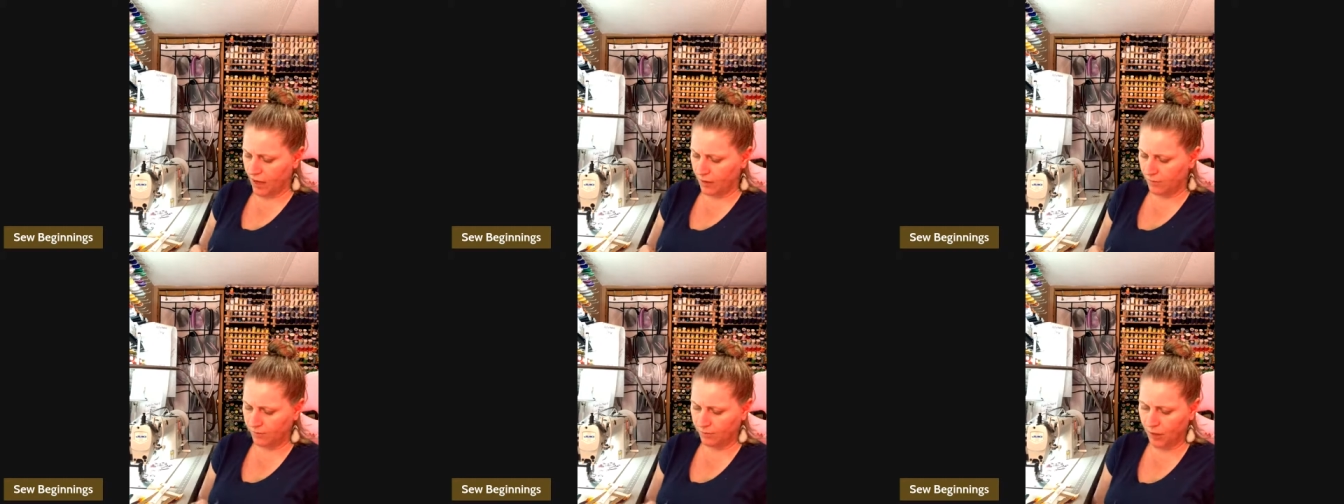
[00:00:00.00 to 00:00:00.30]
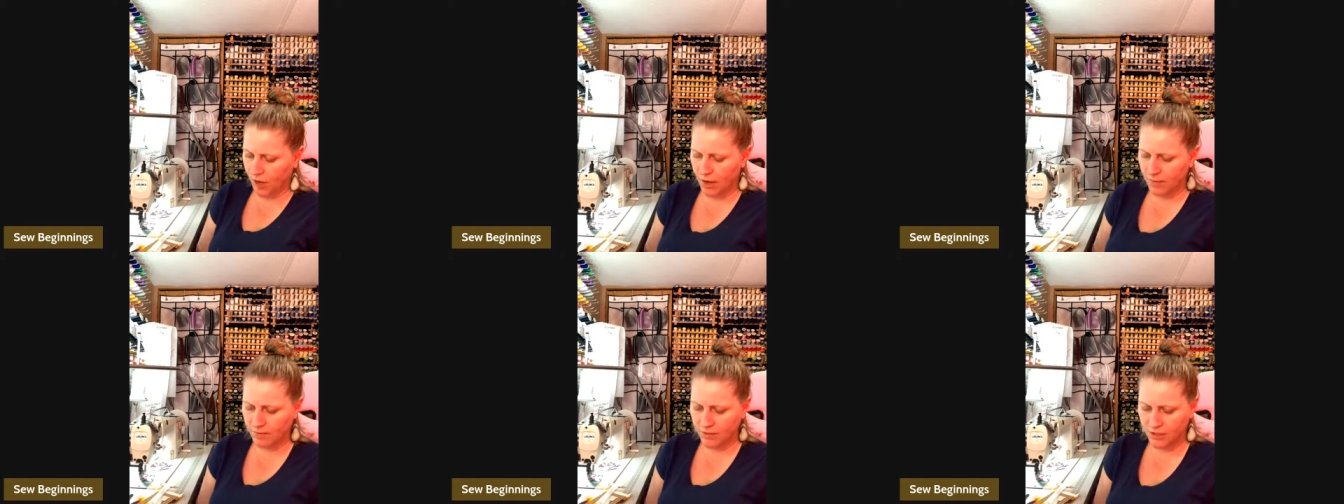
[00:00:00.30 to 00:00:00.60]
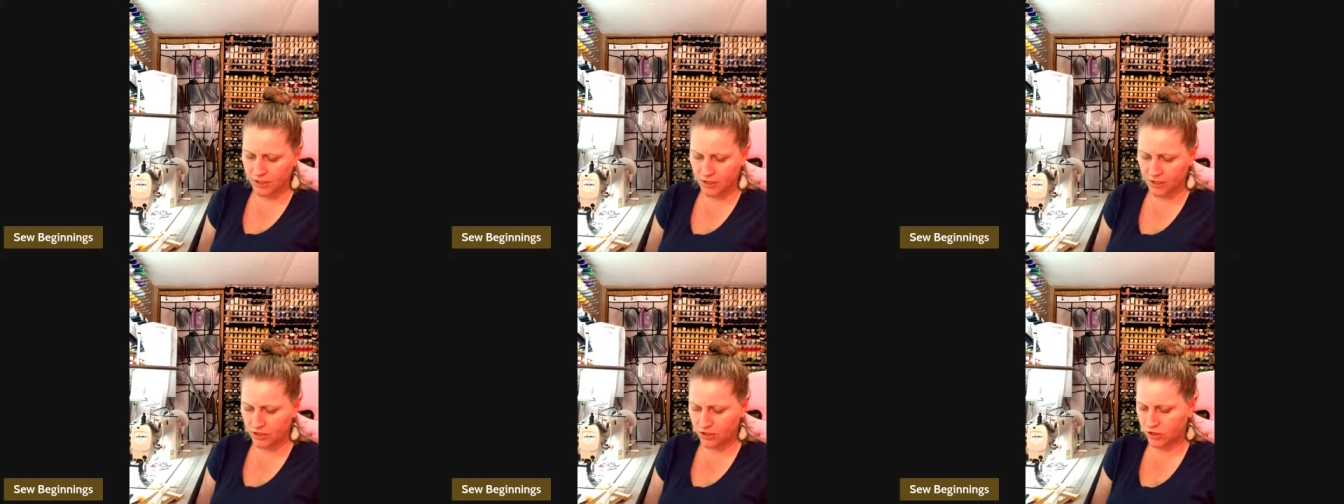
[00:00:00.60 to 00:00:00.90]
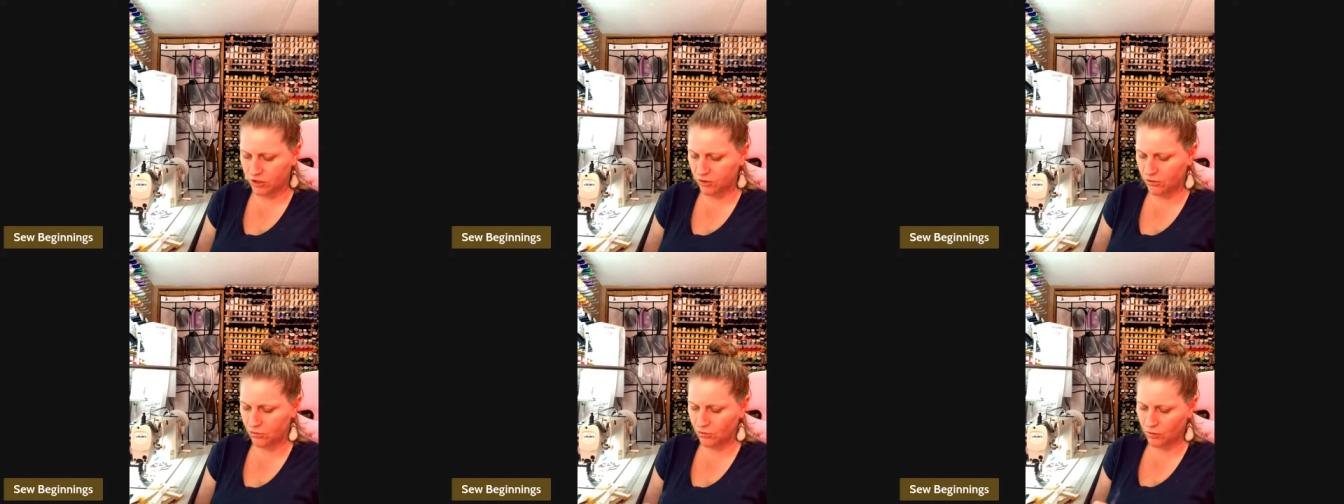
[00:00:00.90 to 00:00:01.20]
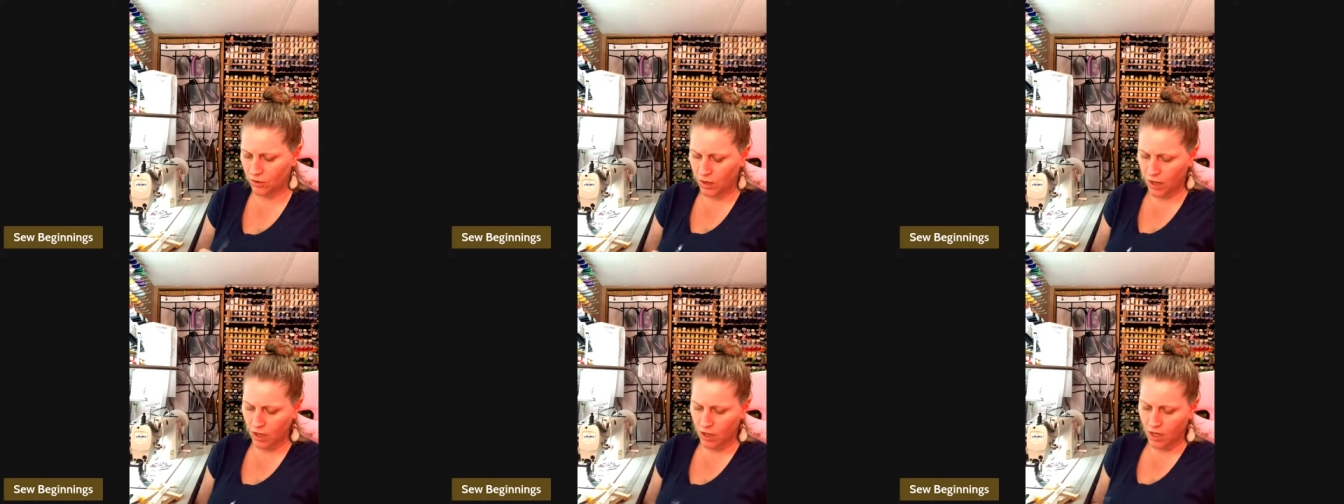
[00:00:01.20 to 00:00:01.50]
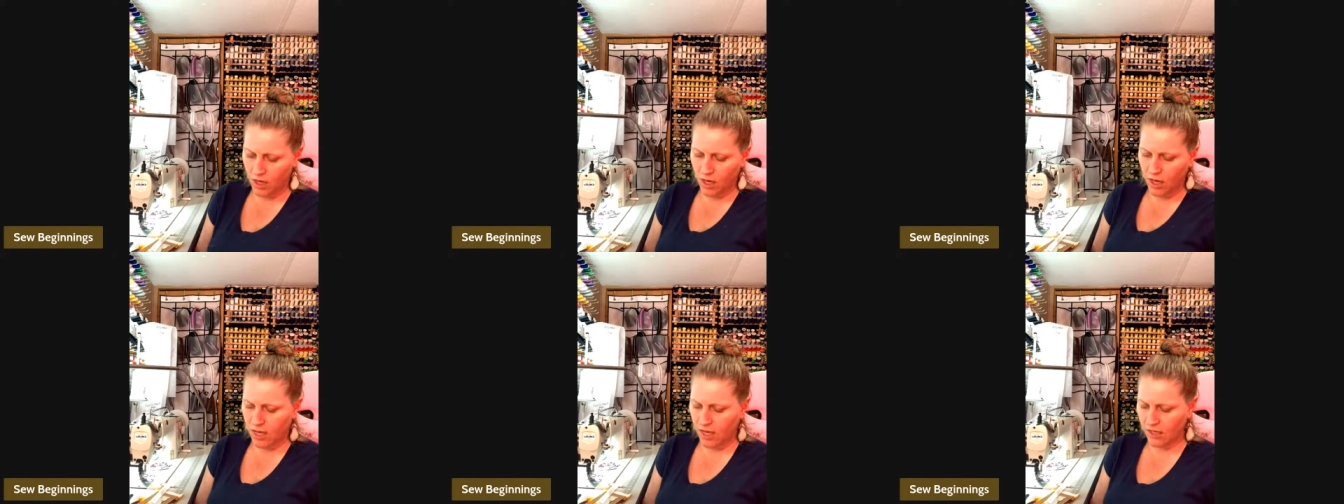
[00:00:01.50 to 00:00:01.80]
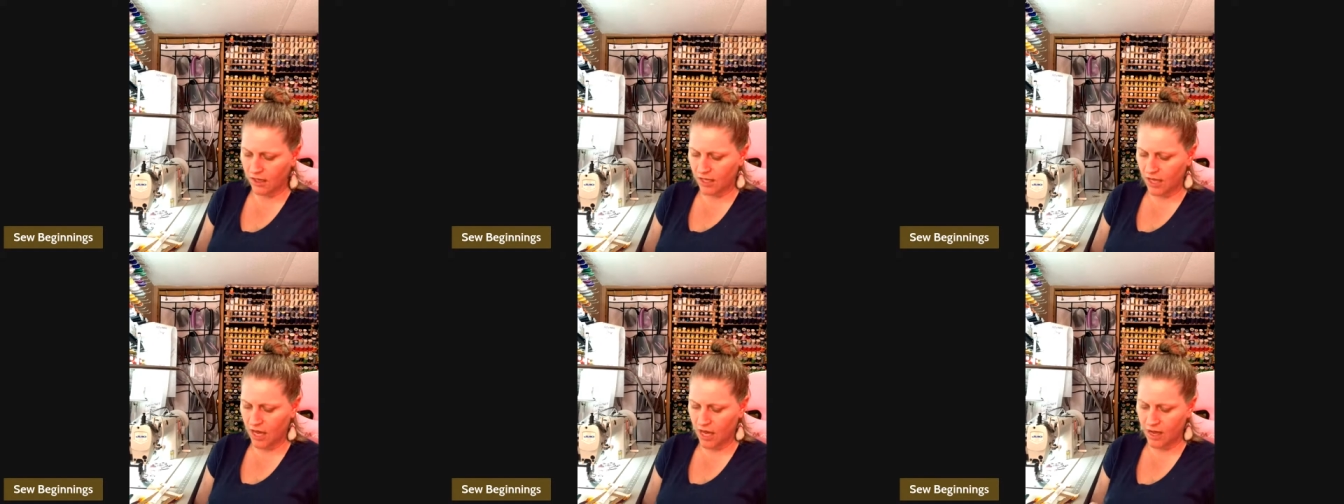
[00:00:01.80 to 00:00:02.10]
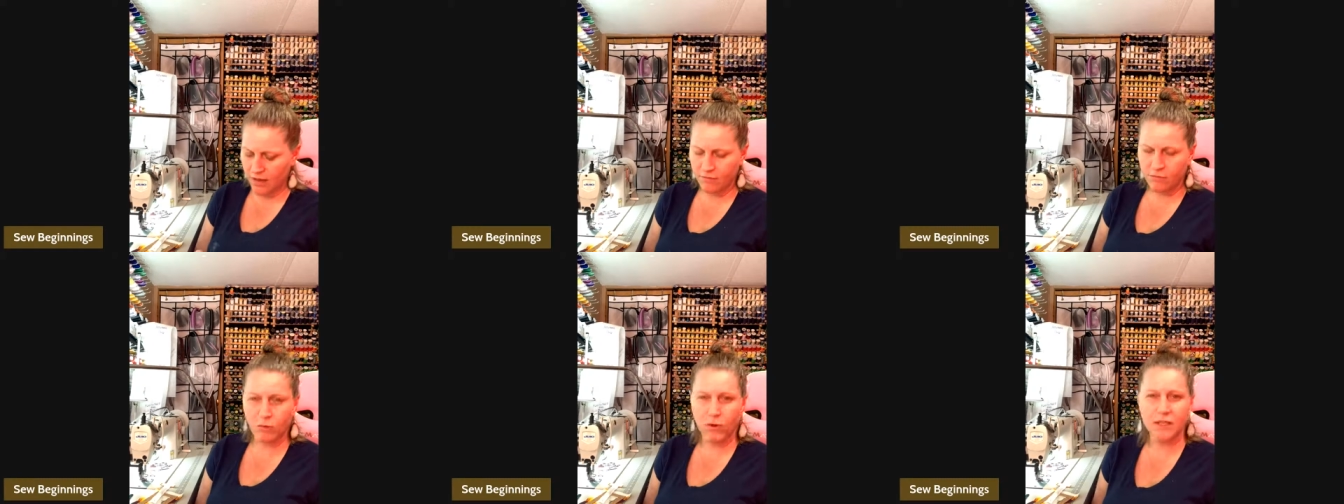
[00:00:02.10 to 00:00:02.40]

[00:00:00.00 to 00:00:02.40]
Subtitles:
I'll probably just do a live